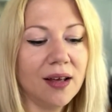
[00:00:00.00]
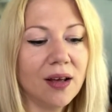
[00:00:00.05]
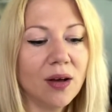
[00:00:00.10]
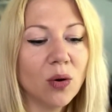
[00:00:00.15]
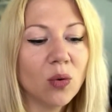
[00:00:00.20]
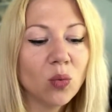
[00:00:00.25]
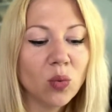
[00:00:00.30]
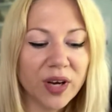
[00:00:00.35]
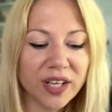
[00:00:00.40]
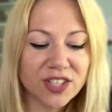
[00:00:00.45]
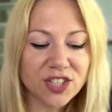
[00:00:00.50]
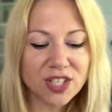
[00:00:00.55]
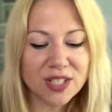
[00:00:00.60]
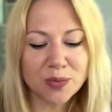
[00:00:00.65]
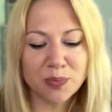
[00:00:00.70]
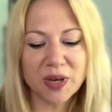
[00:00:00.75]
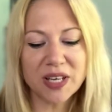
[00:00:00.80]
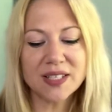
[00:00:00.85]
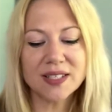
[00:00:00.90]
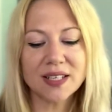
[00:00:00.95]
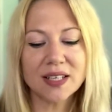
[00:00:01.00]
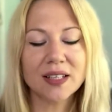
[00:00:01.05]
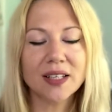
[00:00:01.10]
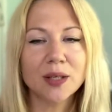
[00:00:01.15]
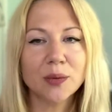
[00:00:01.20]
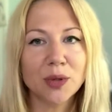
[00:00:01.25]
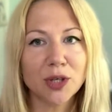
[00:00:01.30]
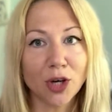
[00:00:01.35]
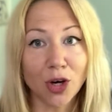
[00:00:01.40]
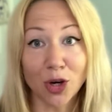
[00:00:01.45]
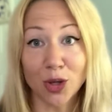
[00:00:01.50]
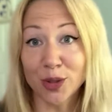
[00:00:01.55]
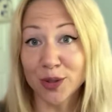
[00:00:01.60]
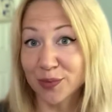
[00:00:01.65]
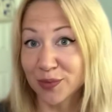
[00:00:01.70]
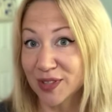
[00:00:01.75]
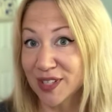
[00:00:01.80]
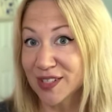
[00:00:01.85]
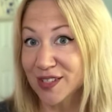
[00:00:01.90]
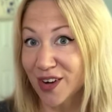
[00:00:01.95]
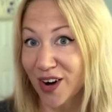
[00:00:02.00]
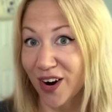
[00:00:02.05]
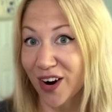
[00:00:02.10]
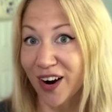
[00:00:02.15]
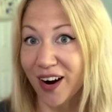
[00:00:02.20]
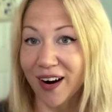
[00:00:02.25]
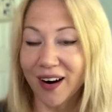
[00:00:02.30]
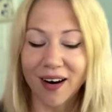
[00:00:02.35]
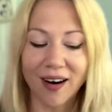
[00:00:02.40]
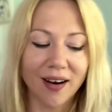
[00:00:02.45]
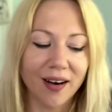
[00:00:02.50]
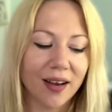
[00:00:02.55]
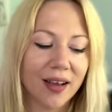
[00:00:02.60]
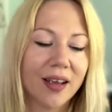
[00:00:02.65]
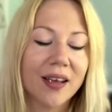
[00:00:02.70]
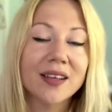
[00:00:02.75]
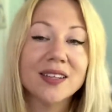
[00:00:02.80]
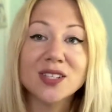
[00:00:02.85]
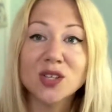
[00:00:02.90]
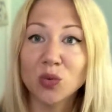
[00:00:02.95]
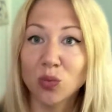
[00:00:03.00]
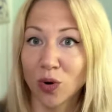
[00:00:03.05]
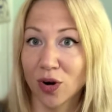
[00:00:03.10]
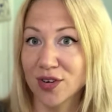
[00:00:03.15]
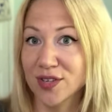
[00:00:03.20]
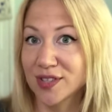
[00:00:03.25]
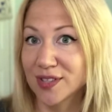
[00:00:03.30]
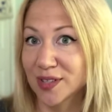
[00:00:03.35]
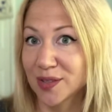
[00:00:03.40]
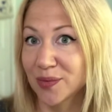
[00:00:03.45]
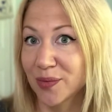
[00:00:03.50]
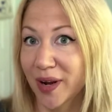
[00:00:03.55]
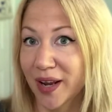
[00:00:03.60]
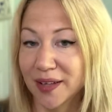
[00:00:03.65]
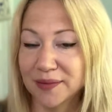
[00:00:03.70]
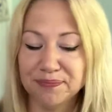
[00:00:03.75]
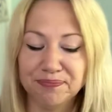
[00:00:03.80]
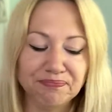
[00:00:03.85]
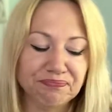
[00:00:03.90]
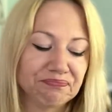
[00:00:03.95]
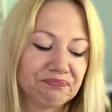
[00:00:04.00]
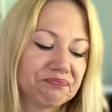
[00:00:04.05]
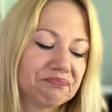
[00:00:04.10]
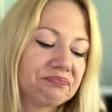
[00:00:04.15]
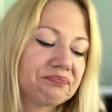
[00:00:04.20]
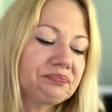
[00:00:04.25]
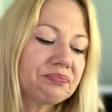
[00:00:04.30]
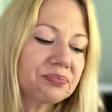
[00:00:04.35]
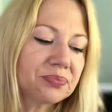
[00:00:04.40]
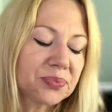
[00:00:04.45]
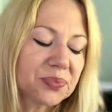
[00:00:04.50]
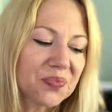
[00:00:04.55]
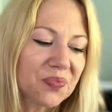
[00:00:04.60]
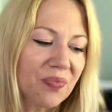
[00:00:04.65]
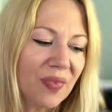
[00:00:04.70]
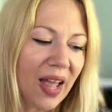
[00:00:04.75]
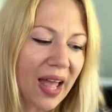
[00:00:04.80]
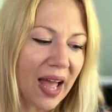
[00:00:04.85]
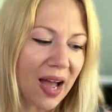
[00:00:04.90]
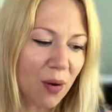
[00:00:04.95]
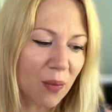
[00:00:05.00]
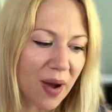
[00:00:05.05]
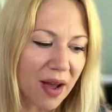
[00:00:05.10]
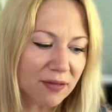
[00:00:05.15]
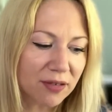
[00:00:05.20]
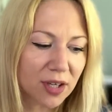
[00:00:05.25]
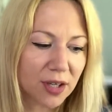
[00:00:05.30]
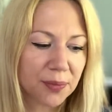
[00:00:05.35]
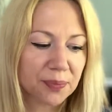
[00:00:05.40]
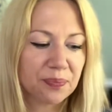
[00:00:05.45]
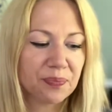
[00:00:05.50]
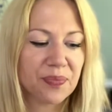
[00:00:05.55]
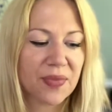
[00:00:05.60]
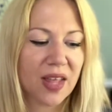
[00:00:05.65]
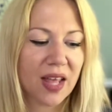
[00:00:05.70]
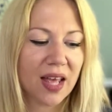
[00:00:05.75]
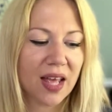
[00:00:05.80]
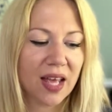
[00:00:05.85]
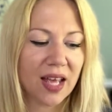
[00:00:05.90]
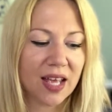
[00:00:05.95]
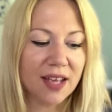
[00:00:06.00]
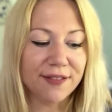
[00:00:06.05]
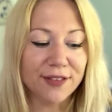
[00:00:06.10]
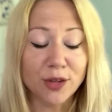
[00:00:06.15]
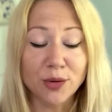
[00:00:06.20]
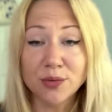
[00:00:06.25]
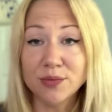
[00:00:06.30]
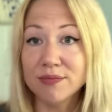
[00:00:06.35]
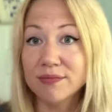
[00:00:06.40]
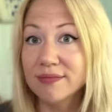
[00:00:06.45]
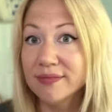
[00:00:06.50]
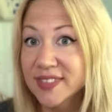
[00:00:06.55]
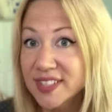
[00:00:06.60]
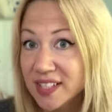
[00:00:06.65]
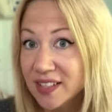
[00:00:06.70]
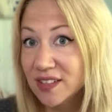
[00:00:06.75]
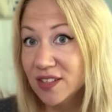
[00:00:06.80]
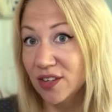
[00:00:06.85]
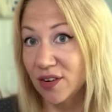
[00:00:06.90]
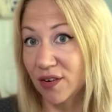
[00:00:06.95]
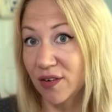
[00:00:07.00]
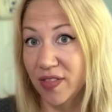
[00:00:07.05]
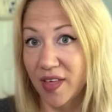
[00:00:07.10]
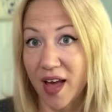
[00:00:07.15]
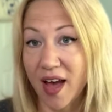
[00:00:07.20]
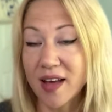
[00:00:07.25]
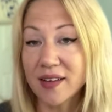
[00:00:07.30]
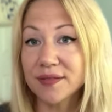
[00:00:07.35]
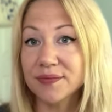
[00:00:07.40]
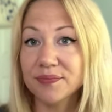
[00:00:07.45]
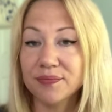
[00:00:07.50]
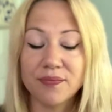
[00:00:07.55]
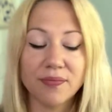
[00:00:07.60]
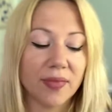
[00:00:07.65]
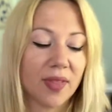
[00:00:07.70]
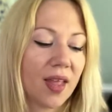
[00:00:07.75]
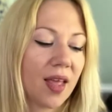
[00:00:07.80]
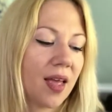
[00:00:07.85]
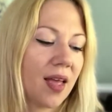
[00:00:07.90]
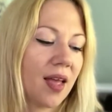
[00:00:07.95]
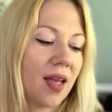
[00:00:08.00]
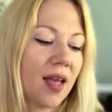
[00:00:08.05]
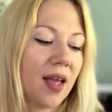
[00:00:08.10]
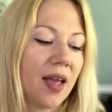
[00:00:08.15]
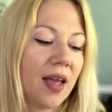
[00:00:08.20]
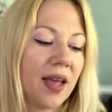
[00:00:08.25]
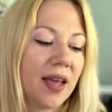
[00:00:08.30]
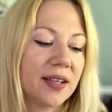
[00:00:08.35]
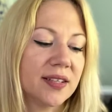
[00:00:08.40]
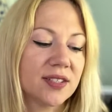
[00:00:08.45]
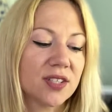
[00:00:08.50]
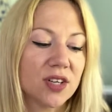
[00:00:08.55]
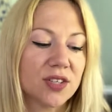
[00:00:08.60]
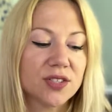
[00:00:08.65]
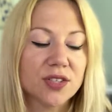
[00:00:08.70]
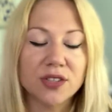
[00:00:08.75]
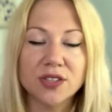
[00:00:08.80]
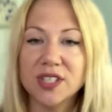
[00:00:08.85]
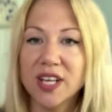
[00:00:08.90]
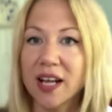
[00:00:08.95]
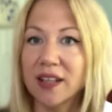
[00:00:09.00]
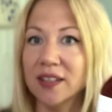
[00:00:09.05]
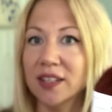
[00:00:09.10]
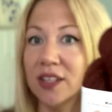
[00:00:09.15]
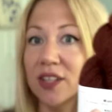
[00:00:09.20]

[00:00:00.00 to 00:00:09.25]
which is basically what all of these are, is a worsted weight. However, if you didn't know that, it's also telling